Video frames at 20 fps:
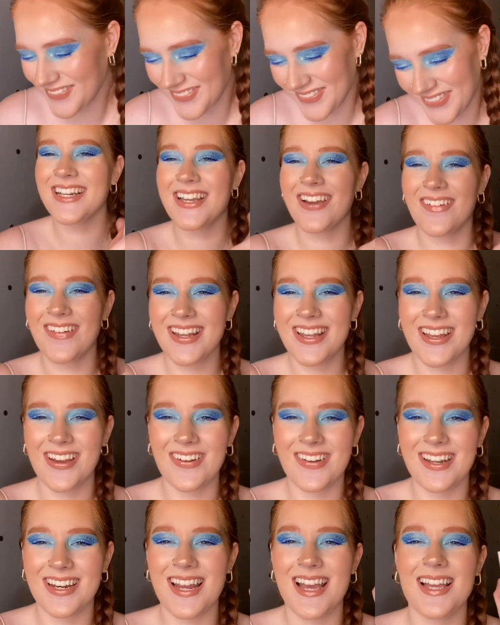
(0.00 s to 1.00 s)
Going
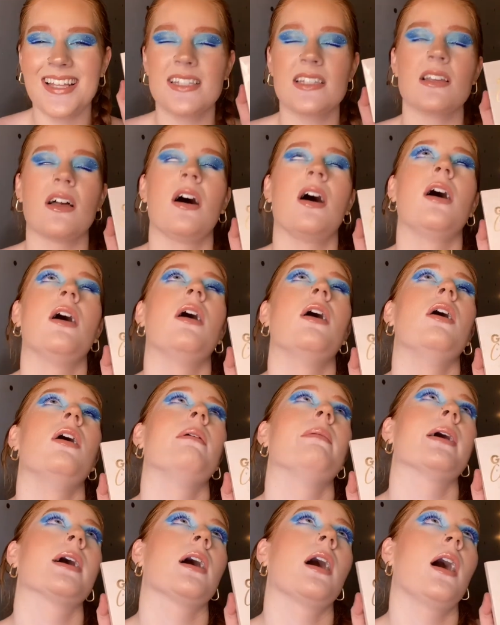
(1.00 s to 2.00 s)
Coconuts.
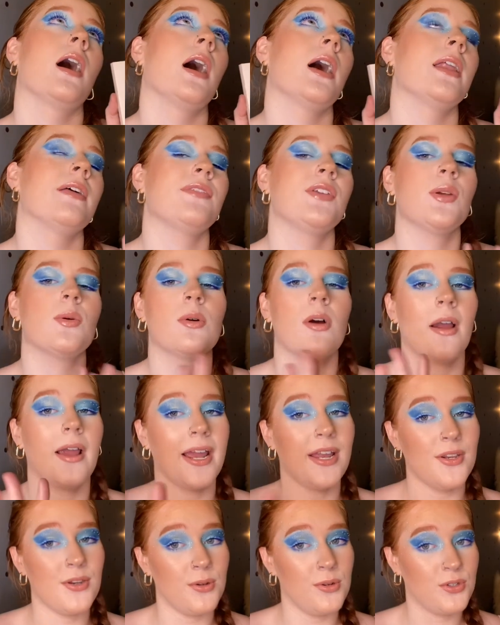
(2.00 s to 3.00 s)
Oh my God, if you are
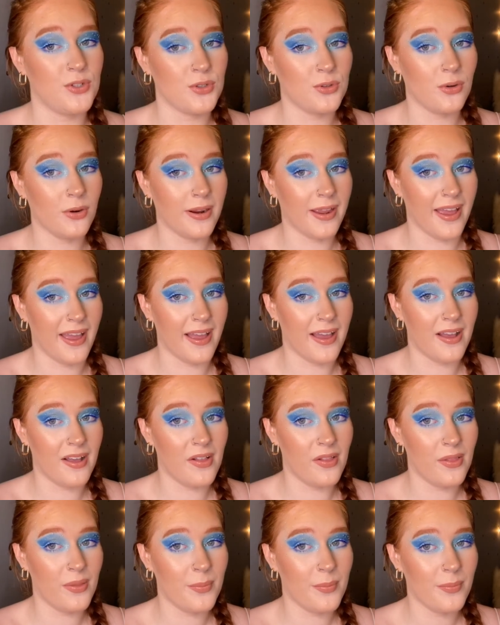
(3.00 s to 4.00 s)
a neutral
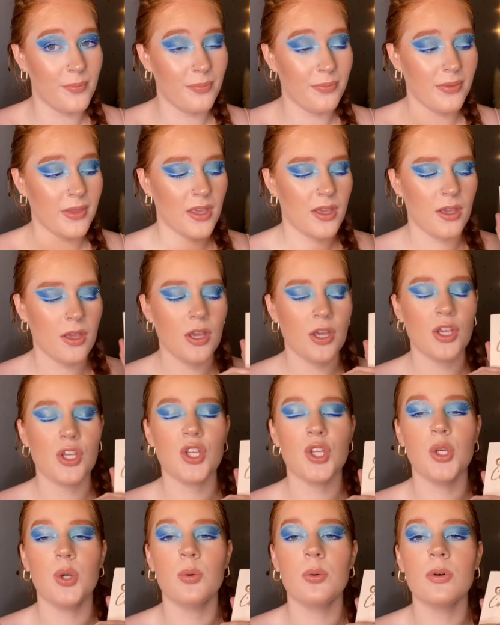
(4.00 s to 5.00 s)
gal,
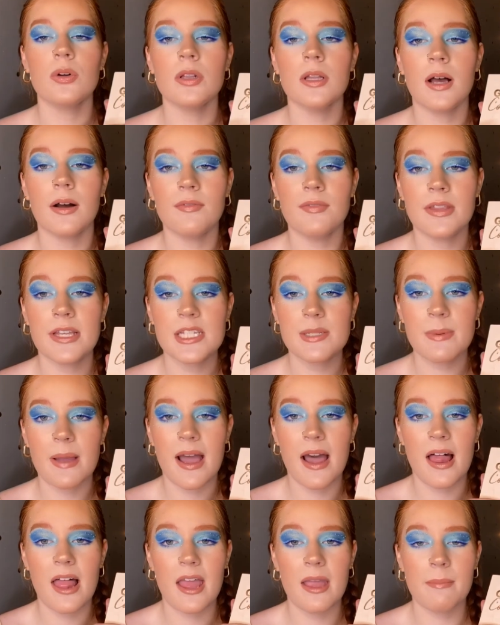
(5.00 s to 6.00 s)
you will love this
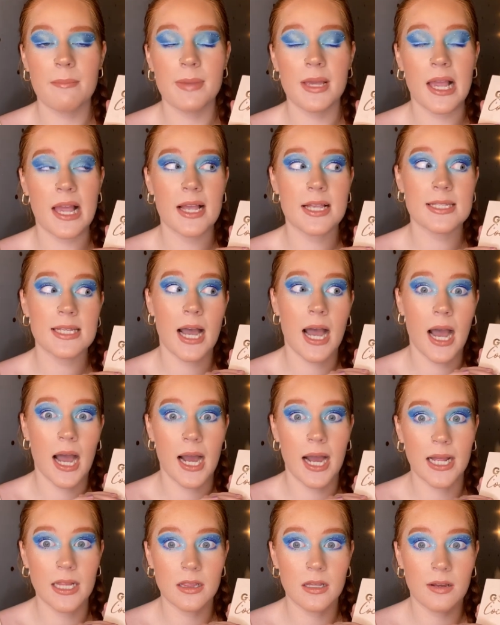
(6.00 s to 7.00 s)
palette because
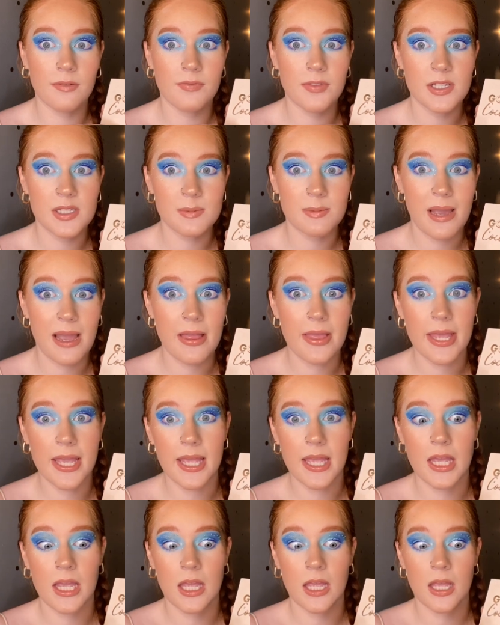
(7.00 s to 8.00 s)
I love this
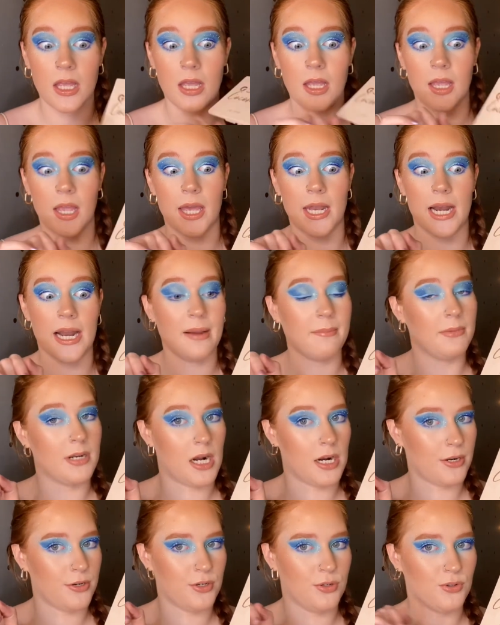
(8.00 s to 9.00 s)
palette and I am
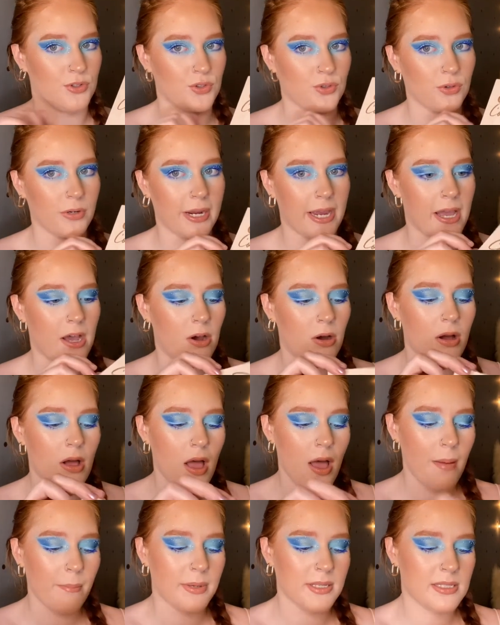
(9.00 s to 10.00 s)
not a neutral gal.
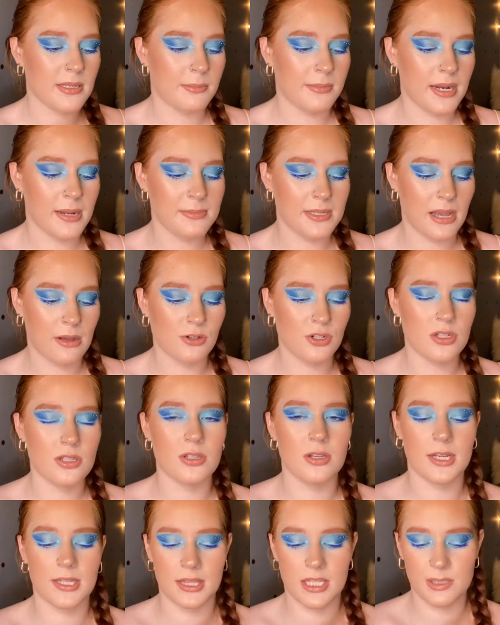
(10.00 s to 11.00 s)
But sometimes I'll just
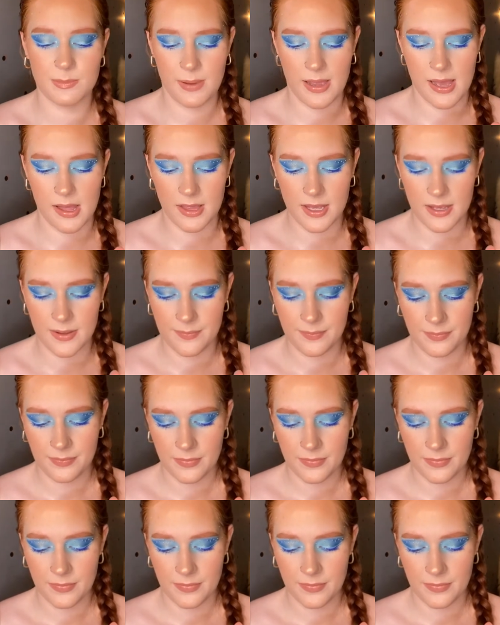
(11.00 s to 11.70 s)
look at this palette